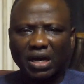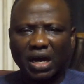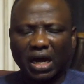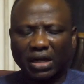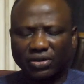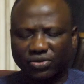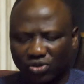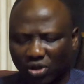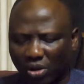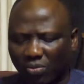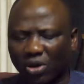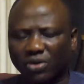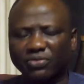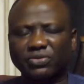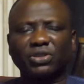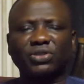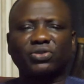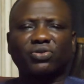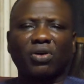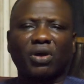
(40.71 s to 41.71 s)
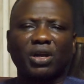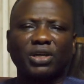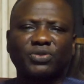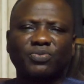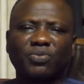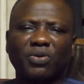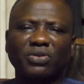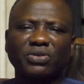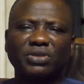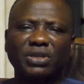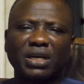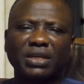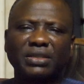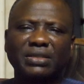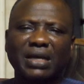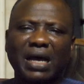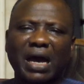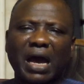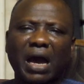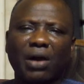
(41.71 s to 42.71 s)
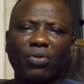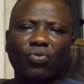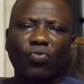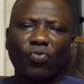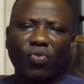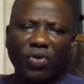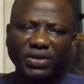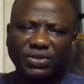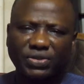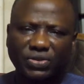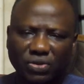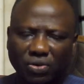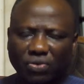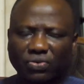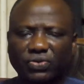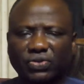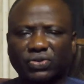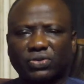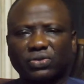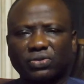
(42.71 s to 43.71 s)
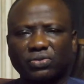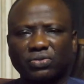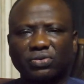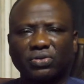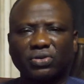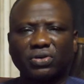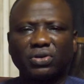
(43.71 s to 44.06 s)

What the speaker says: and some of these correspondence are questions